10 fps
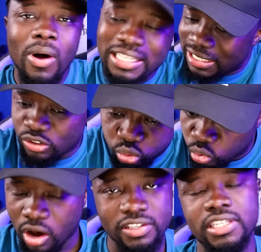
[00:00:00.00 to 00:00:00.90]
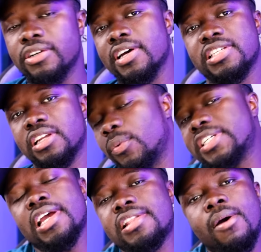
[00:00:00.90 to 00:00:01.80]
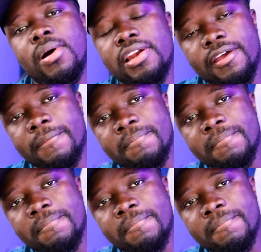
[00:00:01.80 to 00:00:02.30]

What is wrong, seriously, with Shatta Wale?